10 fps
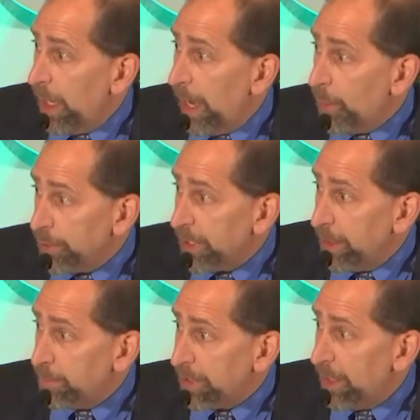I was a
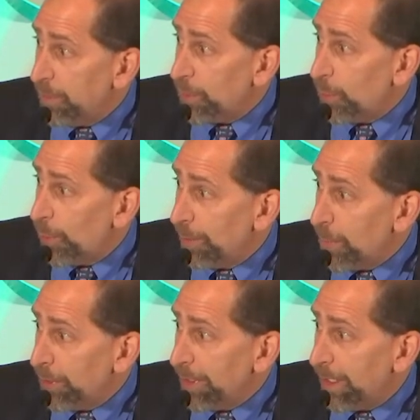HIMSS Davies Award at
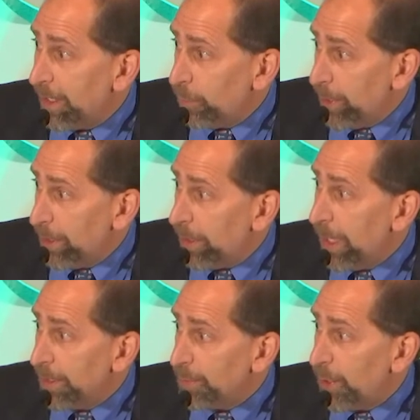Multicare winner
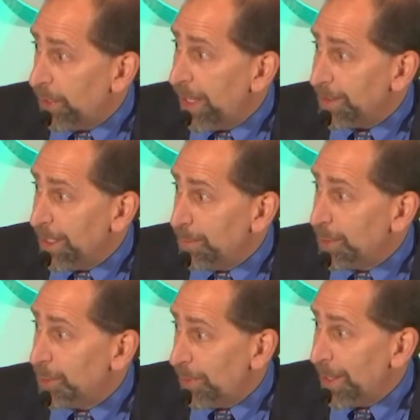as part of that team in
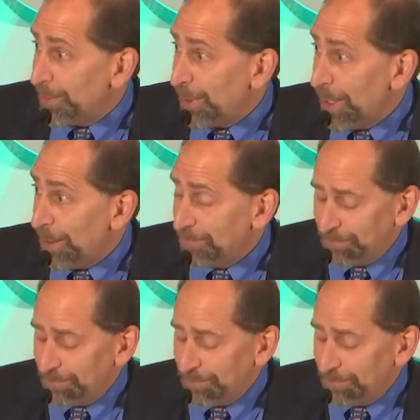2008.